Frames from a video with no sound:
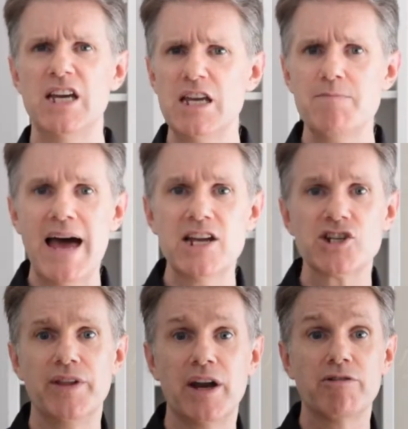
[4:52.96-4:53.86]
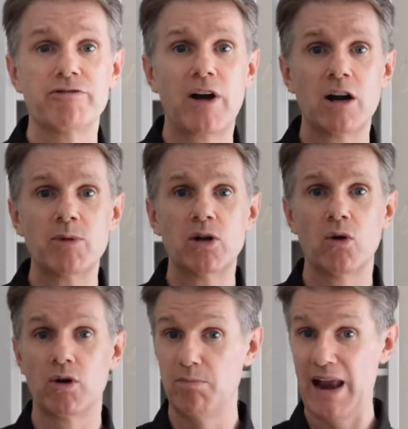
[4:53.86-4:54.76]
Imagine that a farmer
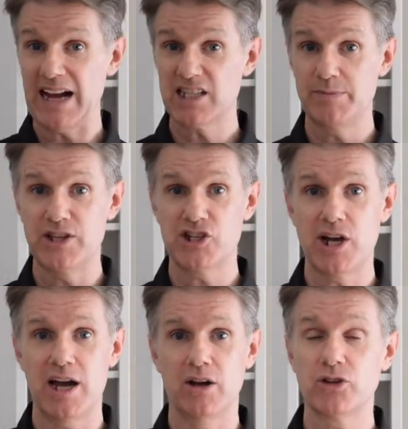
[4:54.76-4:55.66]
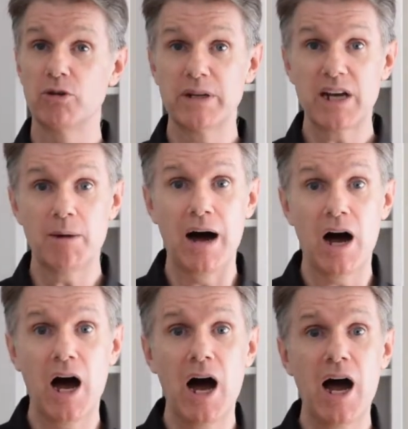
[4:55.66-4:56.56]
or a blacksmith's child could become a
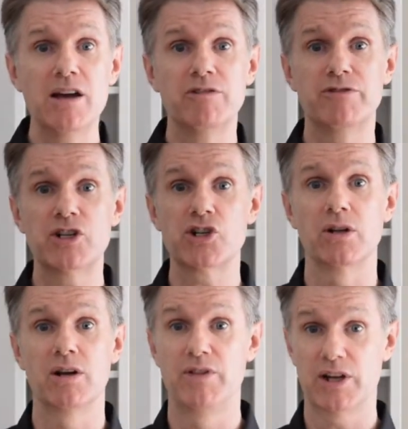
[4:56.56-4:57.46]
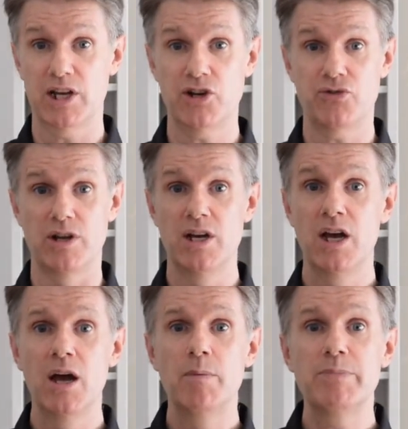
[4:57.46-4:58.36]
high official of the country
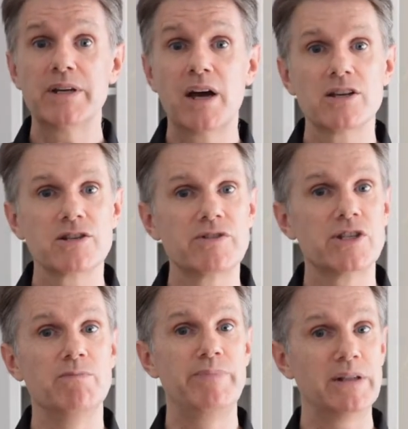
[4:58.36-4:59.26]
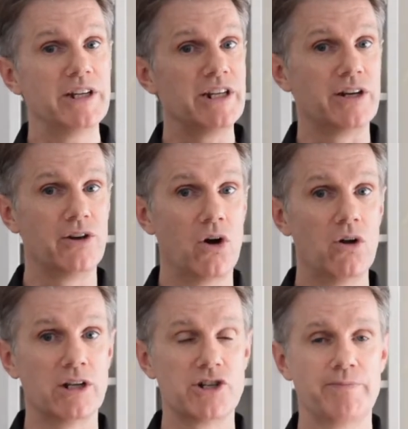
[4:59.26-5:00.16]
because of his ability and
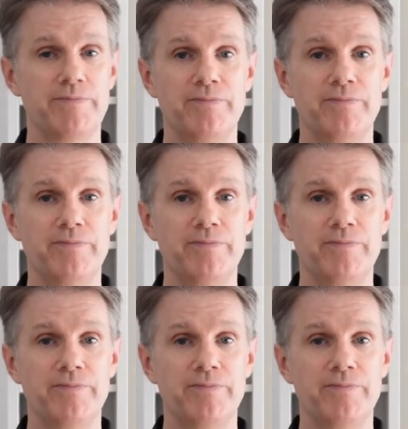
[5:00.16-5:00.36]
knowledge.